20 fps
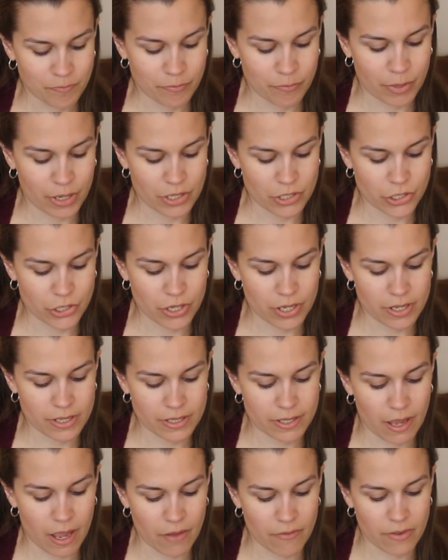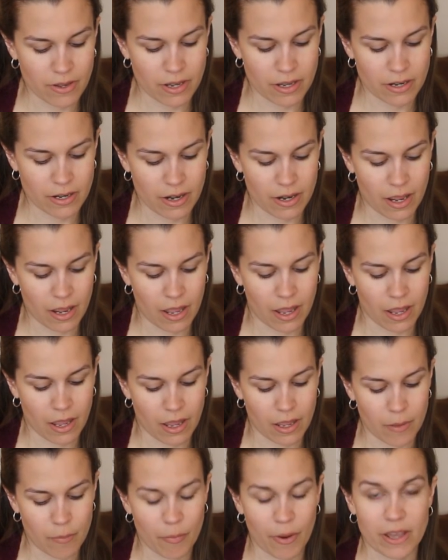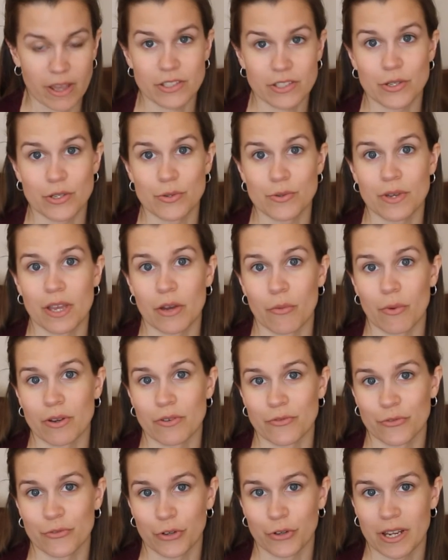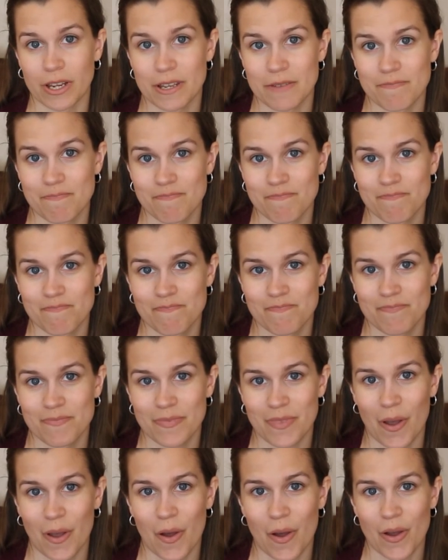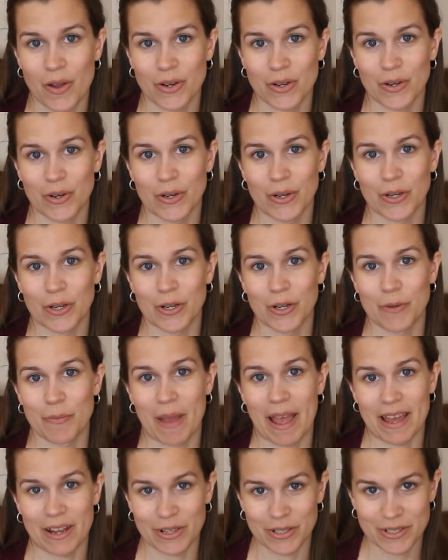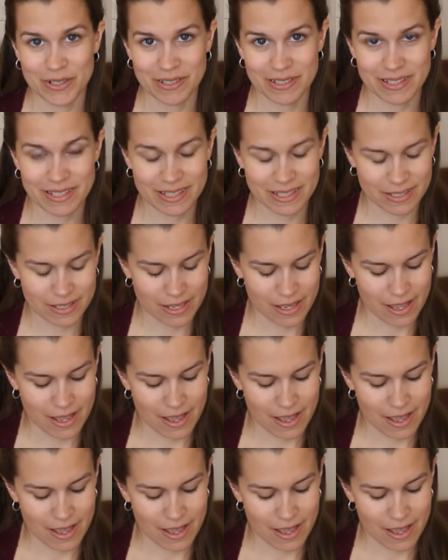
But she is having a buy two, get one free on her patterns.